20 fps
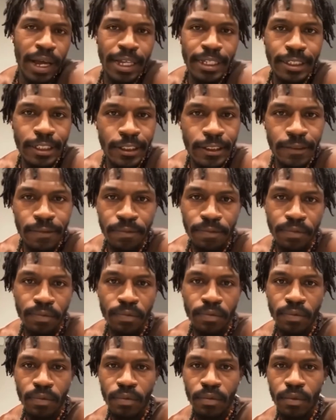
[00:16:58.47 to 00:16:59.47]
They were
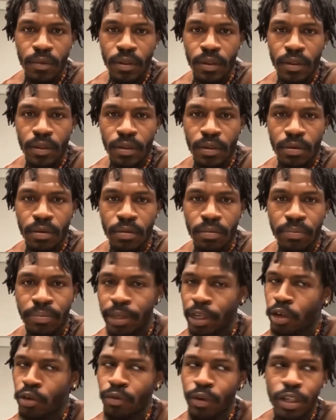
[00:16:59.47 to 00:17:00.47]
robots.
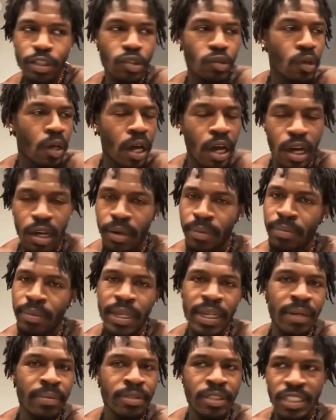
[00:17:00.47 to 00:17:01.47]
Bill
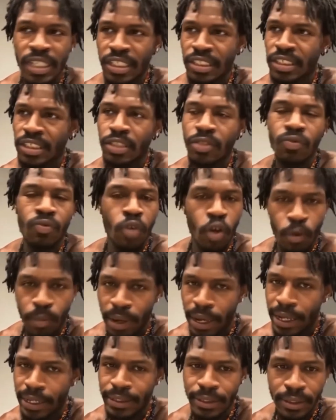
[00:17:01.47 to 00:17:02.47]
Russell, all them in them
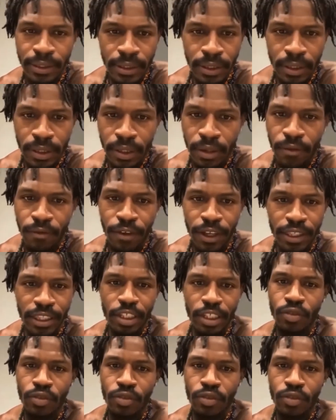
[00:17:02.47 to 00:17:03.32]
60s, robots.